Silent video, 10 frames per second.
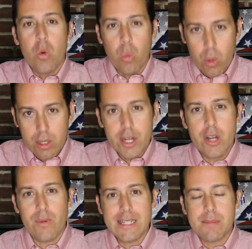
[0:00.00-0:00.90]
Work
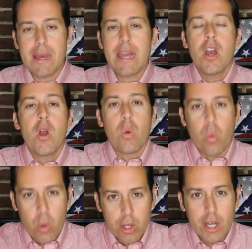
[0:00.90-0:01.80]
on your resume,
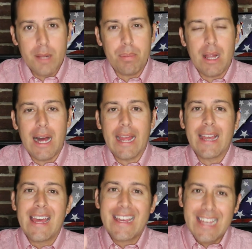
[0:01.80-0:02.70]
work on
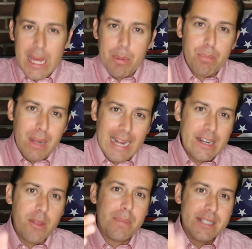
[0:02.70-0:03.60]
applying, keep
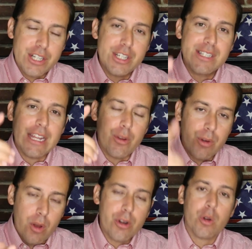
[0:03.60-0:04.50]
applying to the positions that
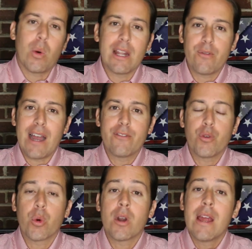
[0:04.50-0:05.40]
you know you're
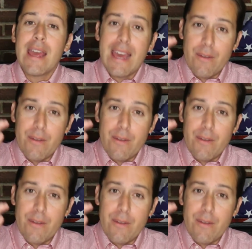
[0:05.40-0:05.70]
qualified for.